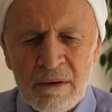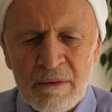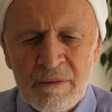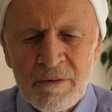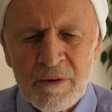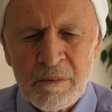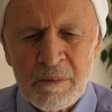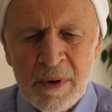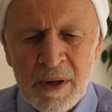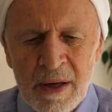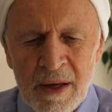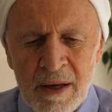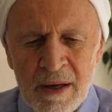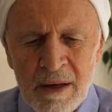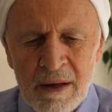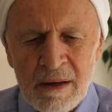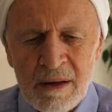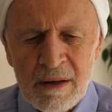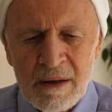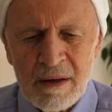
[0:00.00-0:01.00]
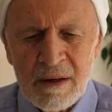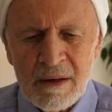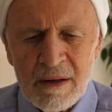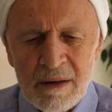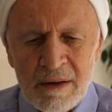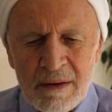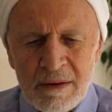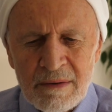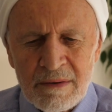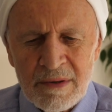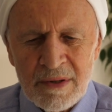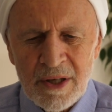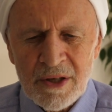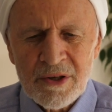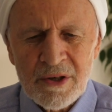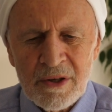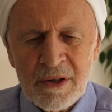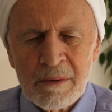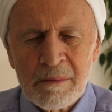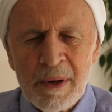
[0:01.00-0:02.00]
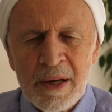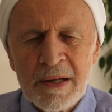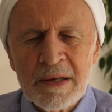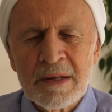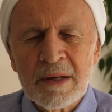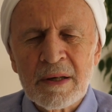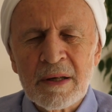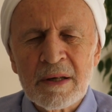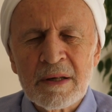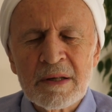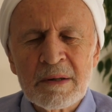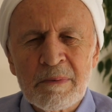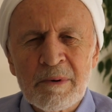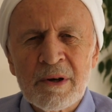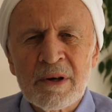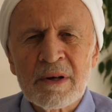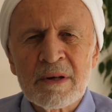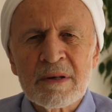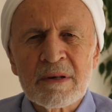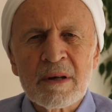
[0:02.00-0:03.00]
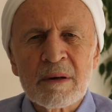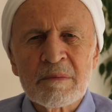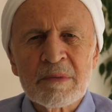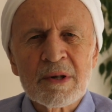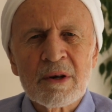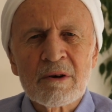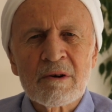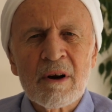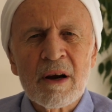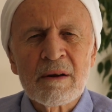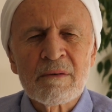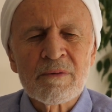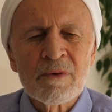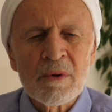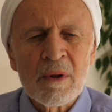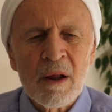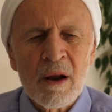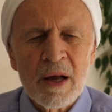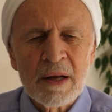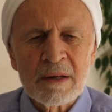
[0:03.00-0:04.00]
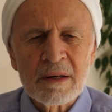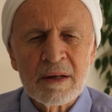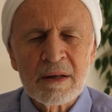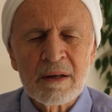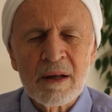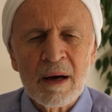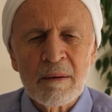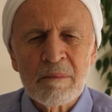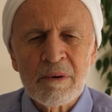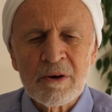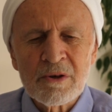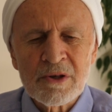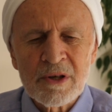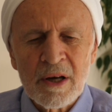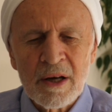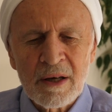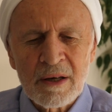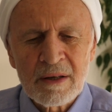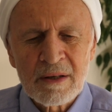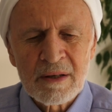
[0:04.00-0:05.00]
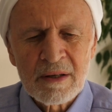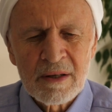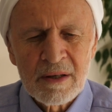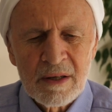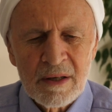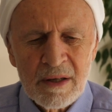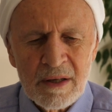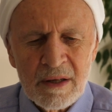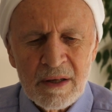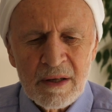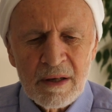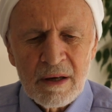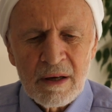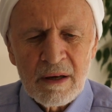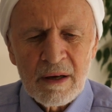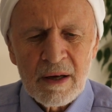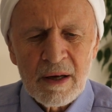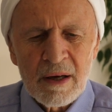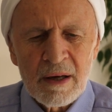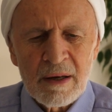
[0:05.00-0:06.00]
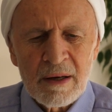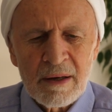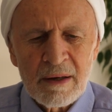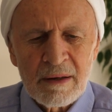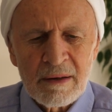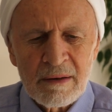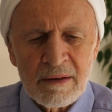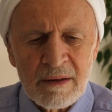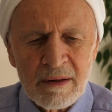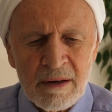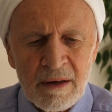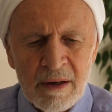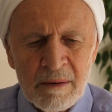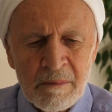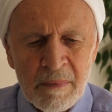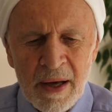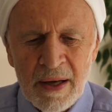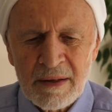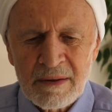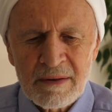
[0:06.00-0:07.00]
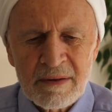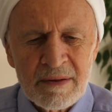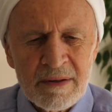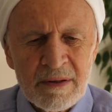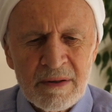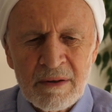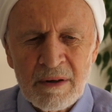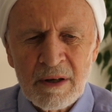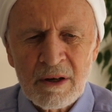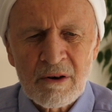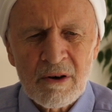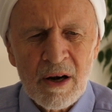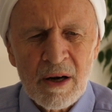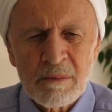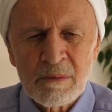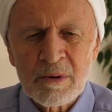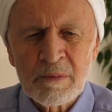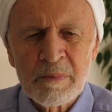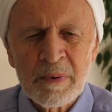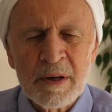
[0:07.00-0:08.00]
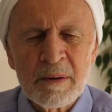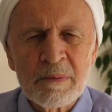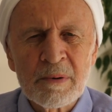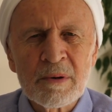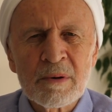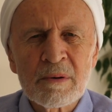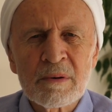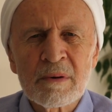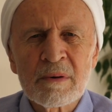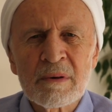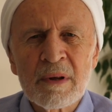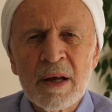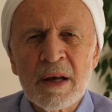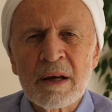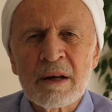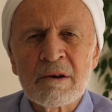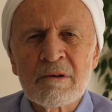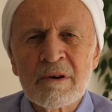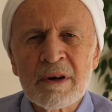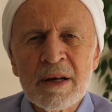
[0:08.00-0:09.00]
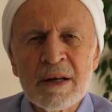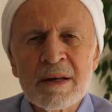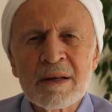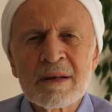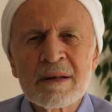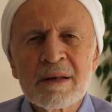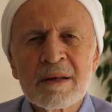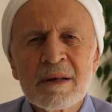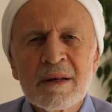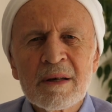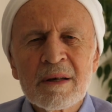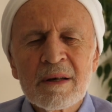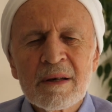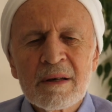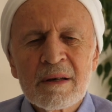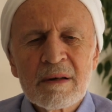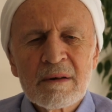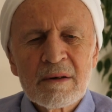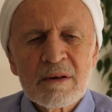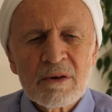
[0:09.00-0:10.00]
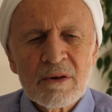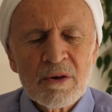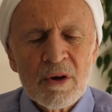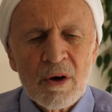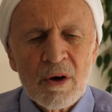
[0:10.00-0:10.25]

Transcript: for me, such an amazing experience. I'm so grateful that I did that project. And I met some incredible people. They agreed, you